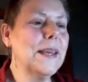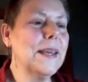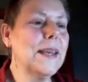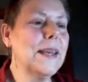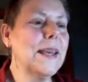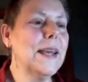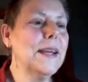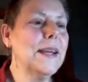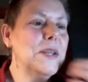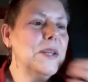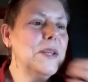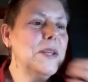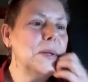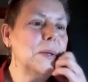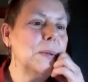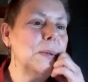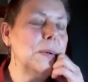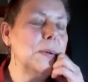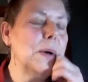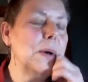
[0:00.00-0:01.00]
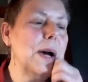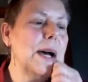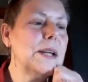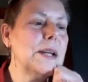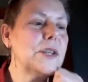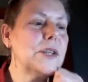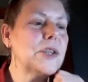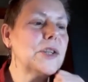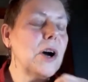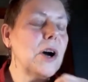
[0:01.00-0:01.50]
Can you
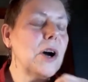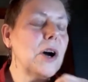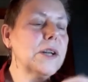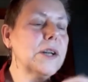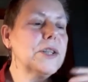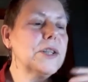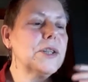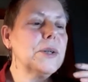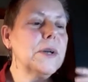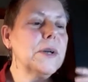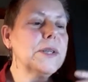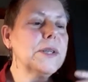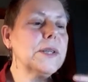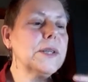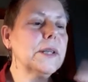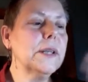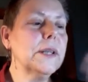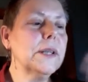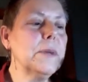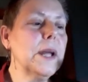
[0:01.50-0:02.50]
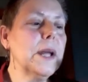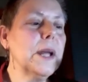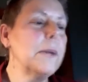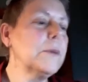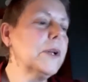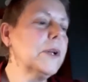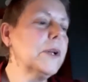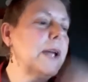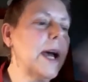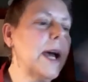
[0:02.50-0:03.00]
talk to us a little bit? I'm
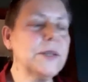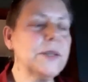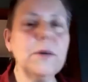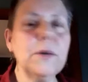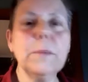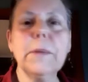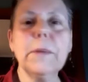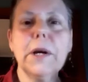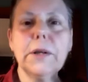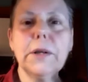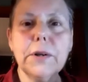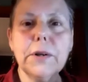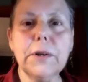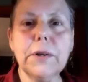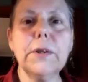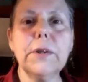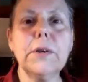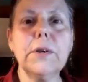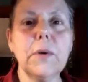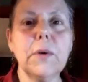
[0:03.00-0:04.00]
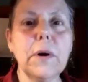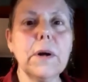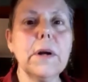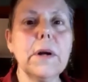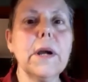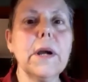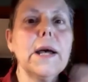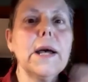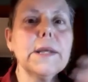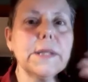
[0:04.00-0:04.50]
going to ask you about
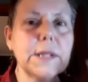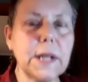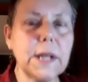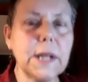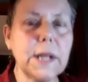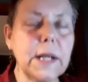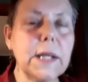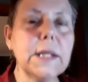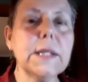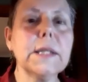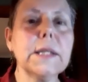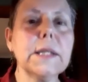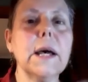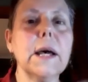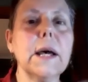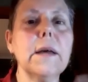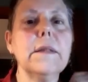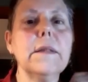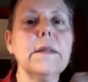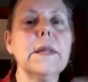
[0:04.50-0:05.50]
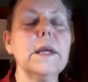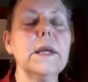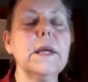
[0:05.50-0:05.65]
your studies, about